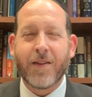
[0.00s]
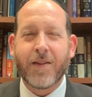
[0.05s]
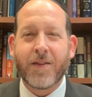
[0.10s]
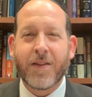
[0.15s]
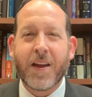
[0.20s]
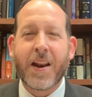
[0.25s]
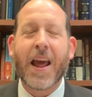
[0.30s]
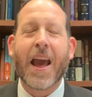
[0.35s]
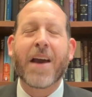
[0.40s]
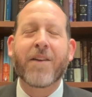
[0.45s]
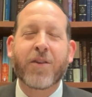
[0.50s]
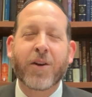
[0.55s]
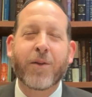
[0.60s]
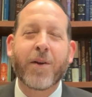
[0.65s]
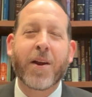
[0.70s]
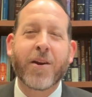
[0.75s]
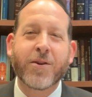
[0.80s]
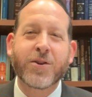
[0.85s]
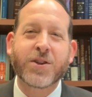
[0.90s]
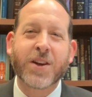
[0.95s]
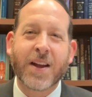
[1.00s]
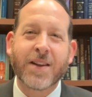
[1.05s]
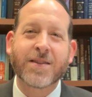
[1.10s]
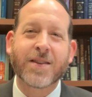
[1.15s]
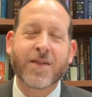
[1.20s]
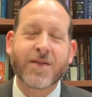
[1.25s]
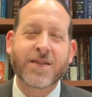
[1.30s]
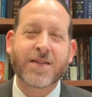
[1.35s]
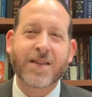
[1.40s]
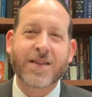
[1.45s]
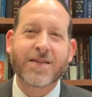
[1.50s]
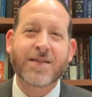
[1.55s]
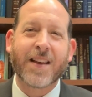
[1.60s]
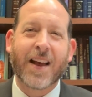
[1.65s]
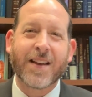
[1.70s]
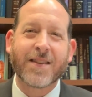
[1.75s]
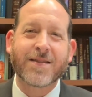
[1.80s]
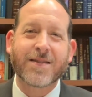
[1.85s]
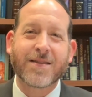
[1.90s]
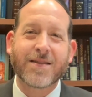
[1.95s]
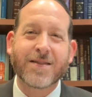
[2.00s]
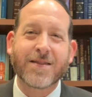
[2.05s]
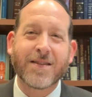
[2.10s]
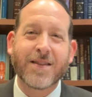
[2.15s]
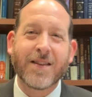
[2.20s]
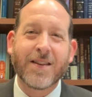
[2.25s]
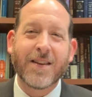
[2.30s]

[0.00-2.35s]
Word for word: then I have a greater chance of success.